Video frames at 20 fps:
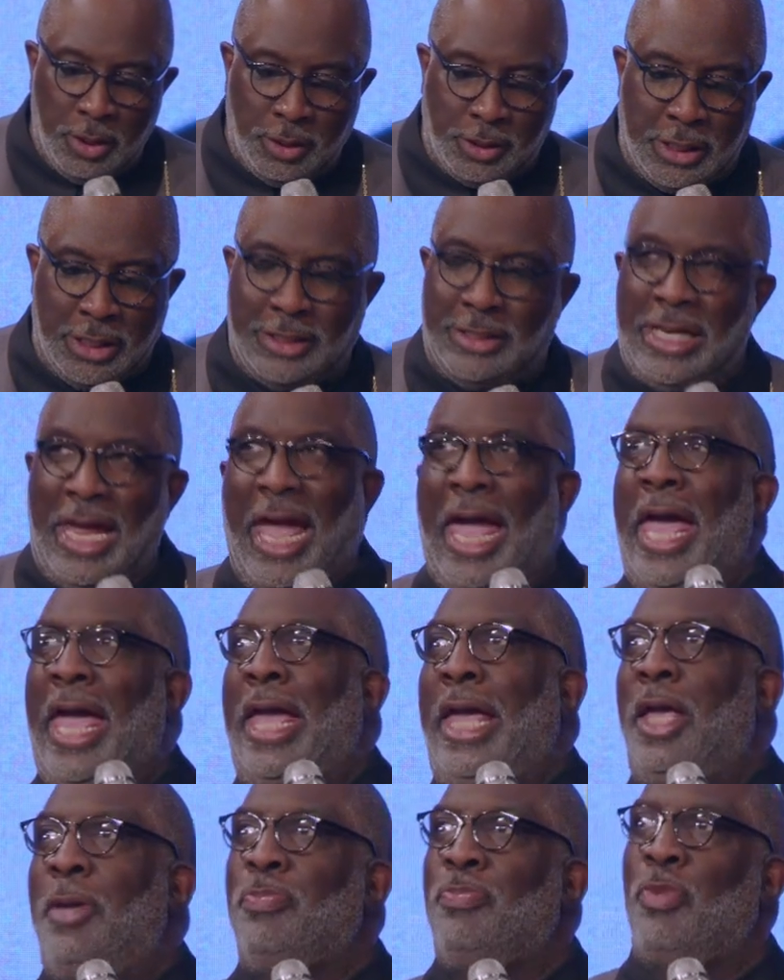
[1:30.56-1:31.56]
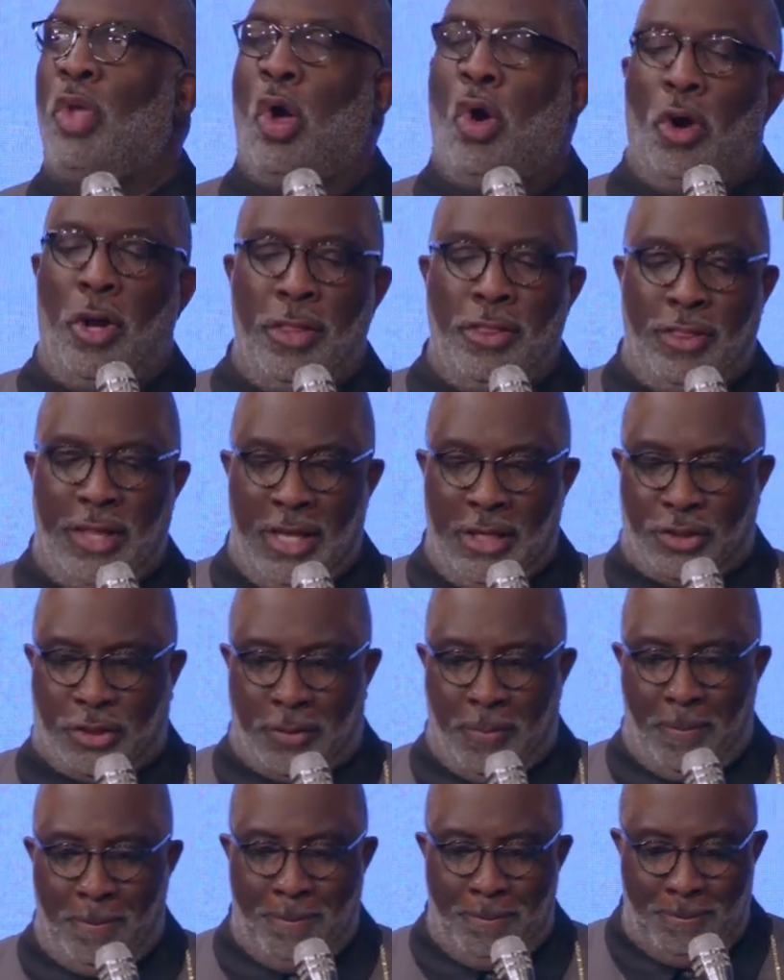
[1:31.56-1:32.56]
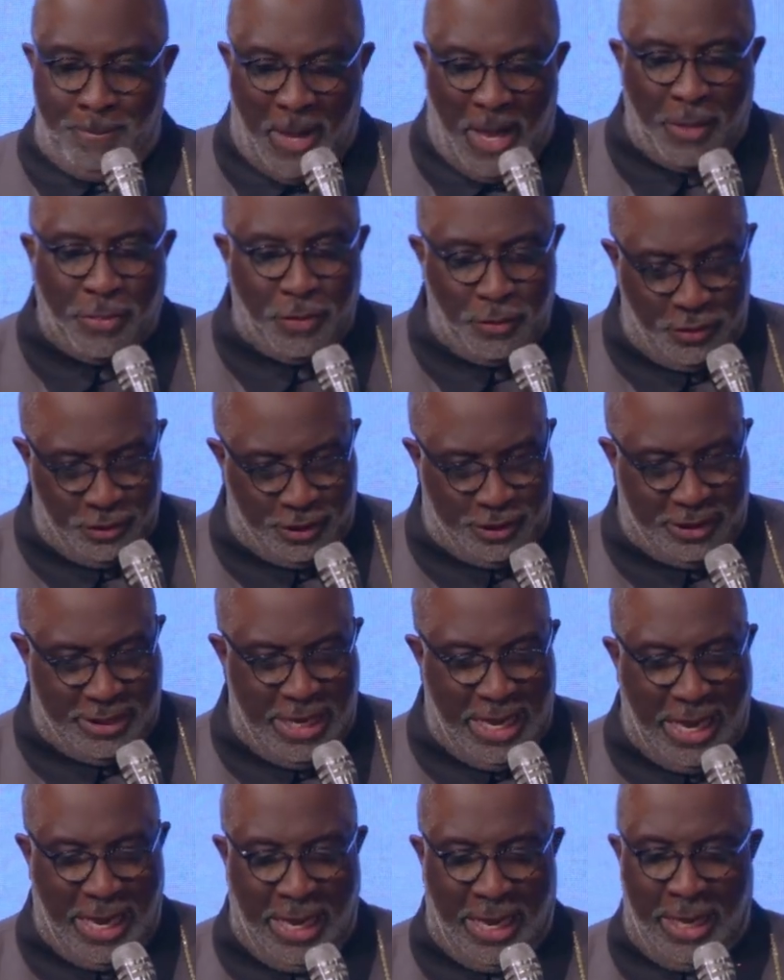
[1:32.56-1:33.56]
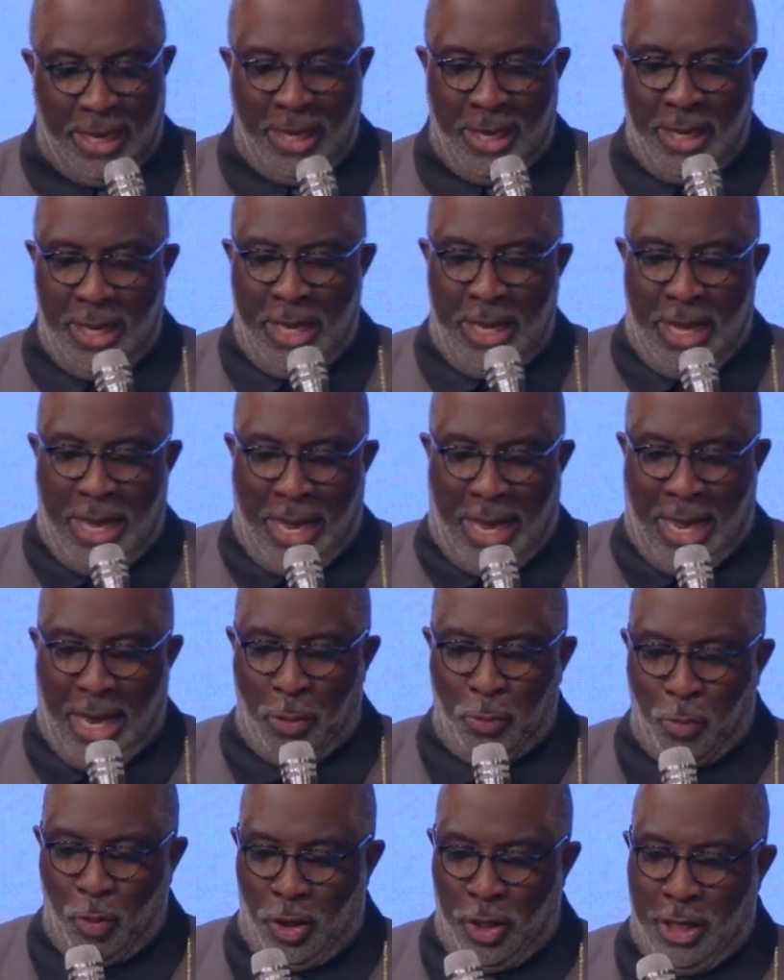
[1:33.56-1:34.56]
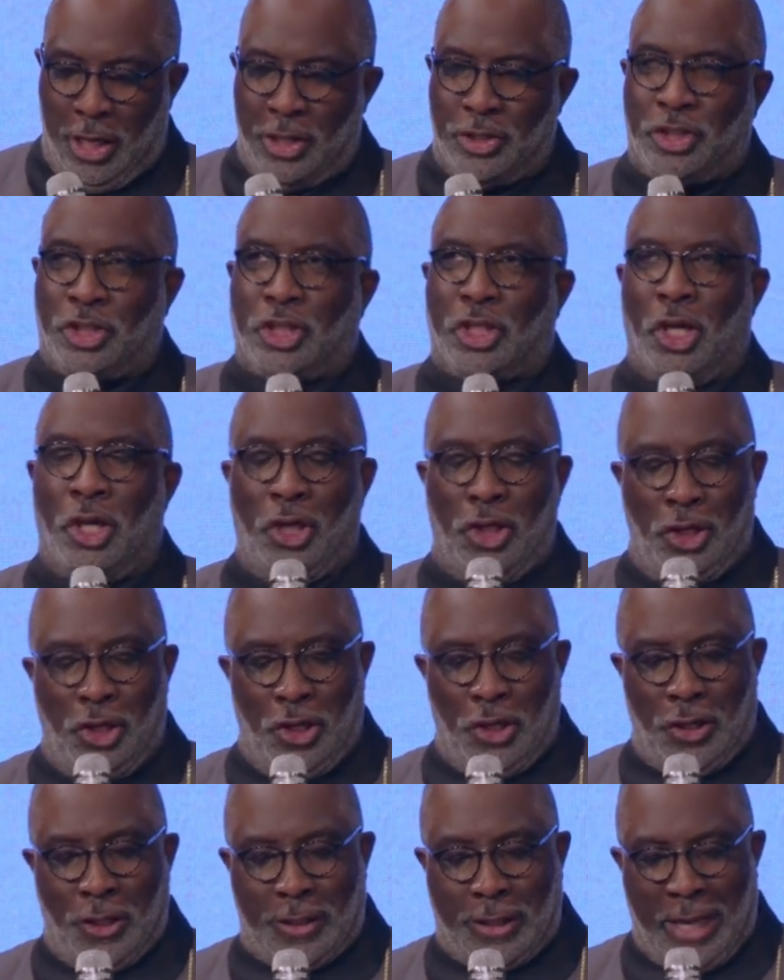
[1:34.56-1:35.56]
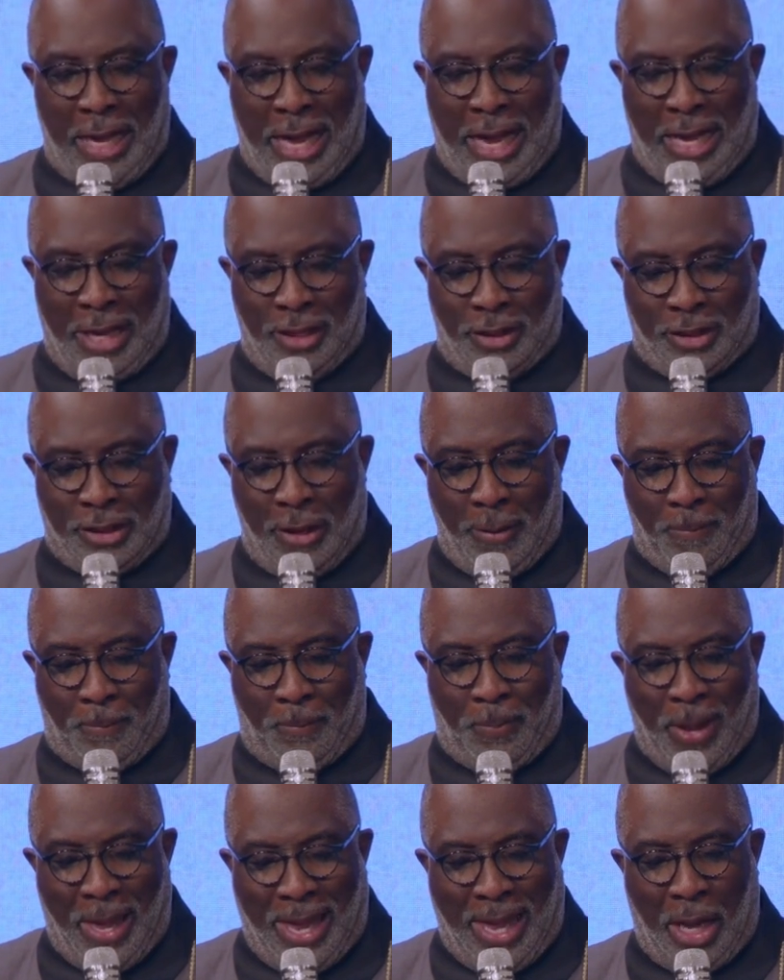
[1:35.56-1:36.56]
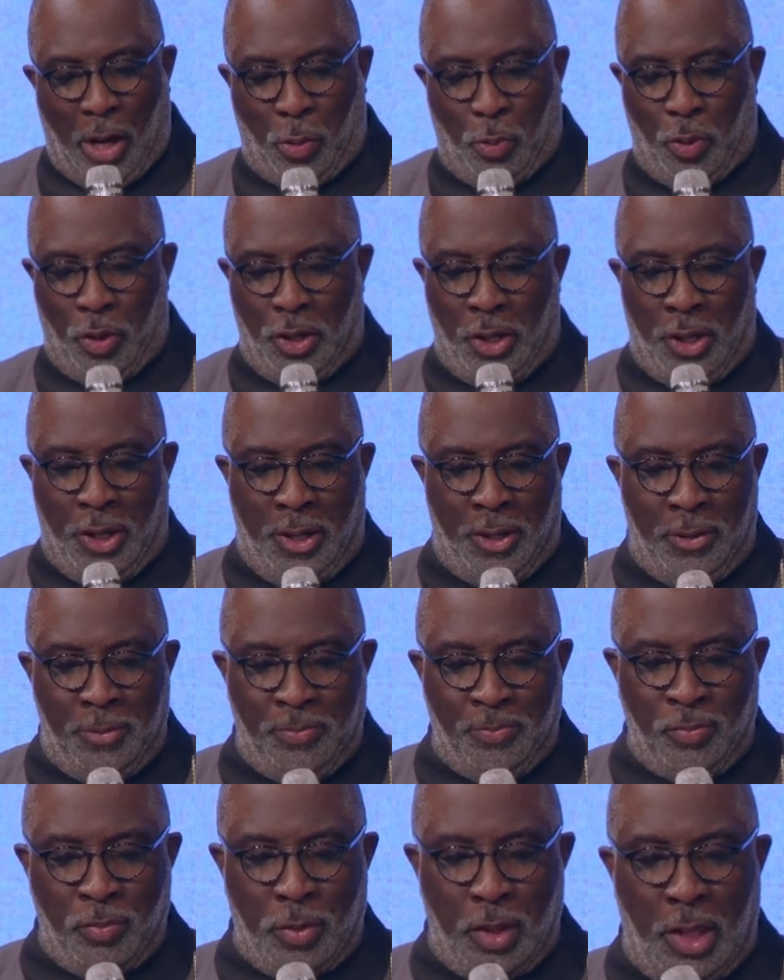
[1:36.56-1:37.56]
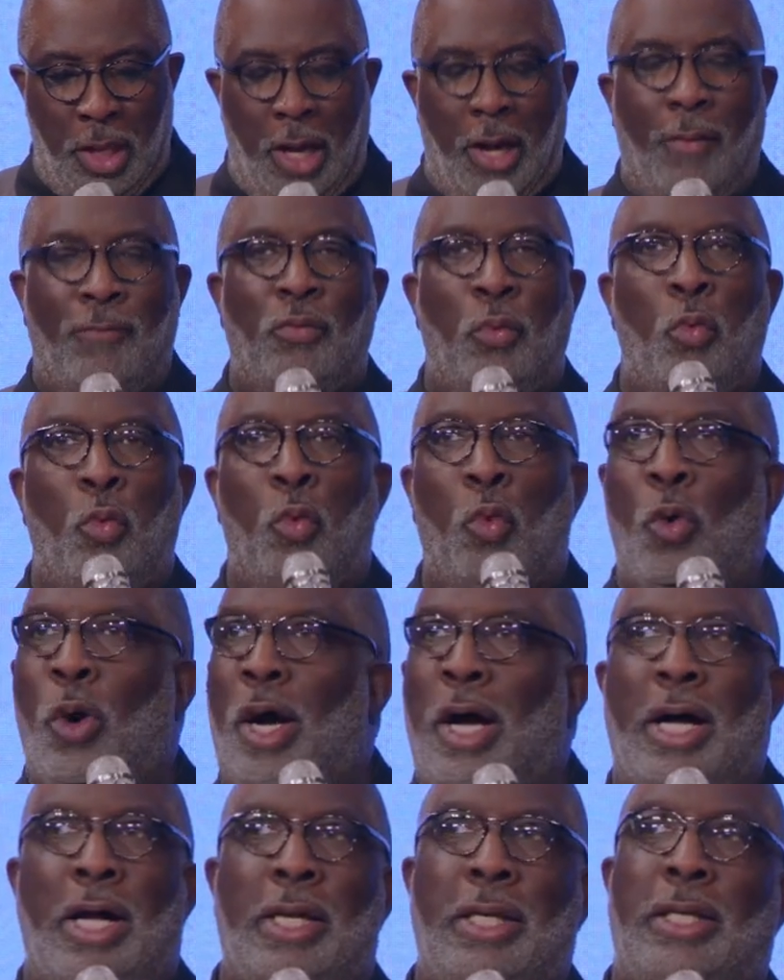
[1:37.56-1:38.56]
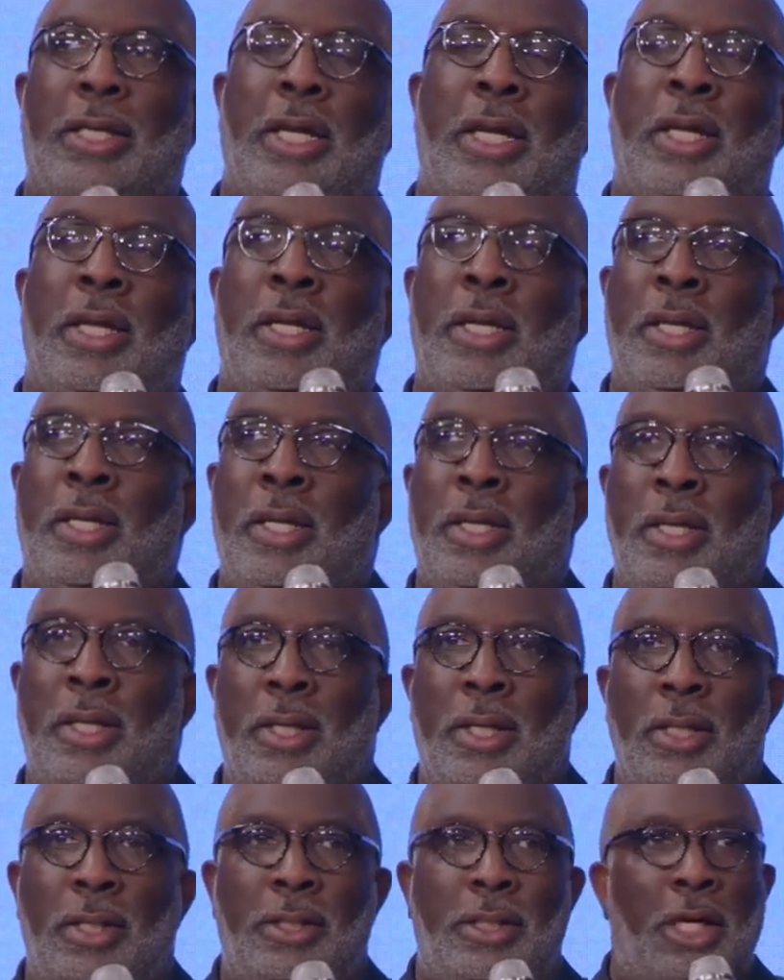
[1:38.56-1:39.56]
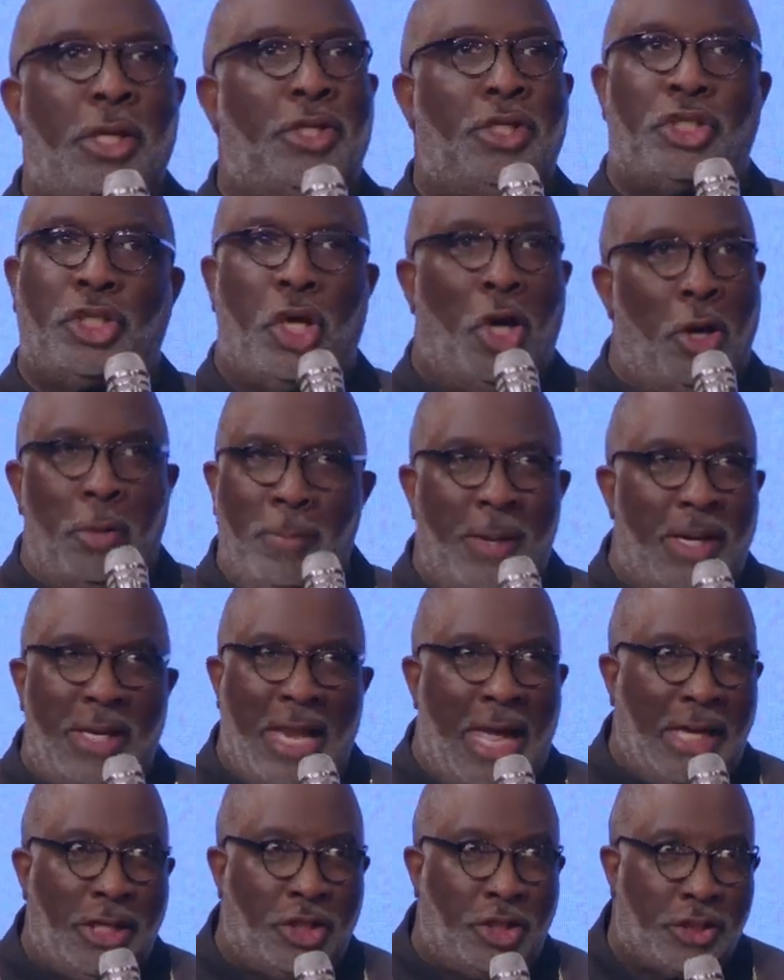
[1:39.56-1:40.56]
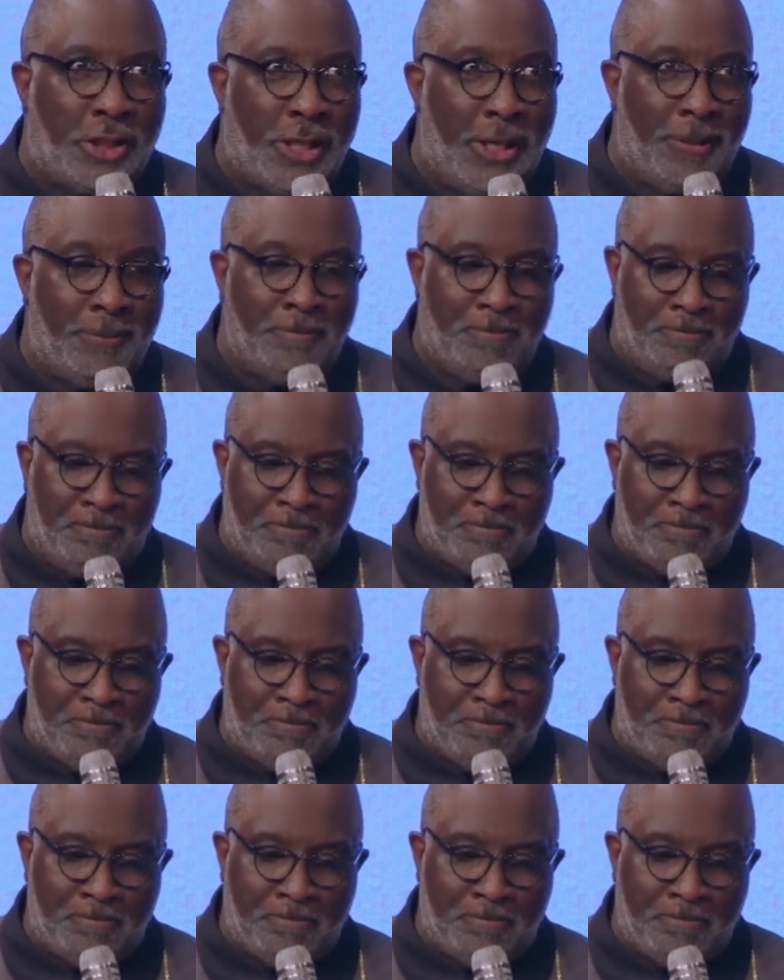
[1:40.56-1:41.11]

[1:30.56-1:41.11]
Today, on this Mother's Day, I want us to look at the power of one determination.